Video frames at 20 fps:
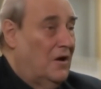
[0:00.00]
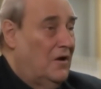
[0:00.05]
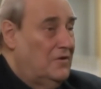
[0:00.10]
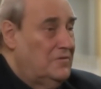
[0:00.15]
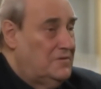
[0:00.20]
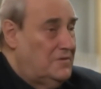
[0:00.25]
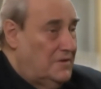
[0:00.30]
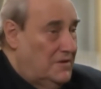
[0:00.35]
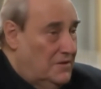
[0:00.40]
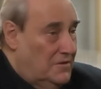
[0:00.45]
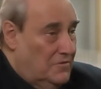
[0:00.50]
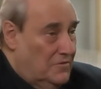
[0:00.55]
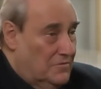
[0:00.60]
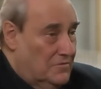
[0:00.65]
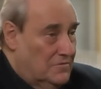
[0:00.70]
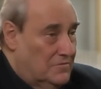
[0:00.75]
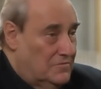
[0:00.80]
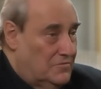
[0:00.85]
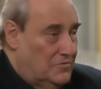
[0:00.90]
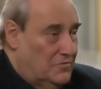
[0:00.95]

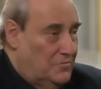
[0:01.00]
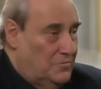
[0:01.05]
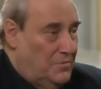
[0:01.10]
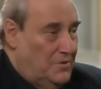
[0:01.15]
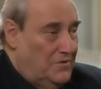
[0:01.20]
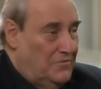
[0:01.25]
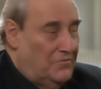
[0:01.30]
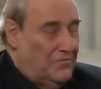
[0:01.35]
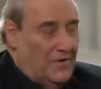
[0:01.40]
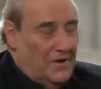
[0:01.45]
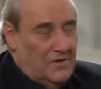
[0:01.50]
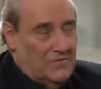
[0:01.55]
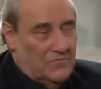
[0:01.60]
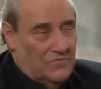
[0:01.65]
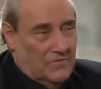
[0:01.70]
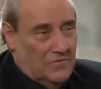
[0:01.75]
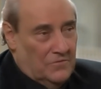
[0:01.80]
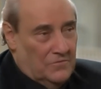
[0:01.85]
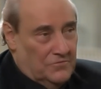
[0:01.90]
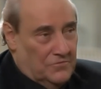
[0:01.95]
Continue to be
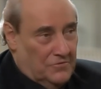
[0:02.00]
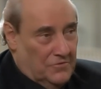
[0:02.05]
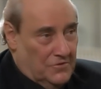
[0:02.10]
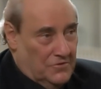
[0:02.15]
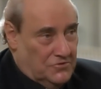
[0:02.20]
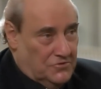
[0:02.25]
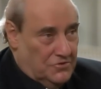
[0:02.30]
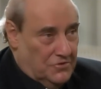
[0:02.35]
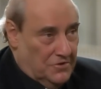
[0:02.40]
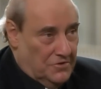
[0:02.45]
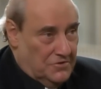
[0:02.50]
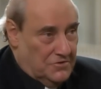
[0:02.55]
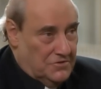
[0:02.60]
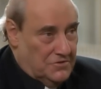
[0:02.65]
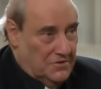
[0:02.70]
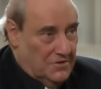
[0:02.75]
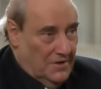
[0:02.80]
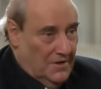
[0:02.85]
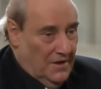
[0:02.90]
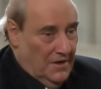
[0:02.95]
faithful to the church.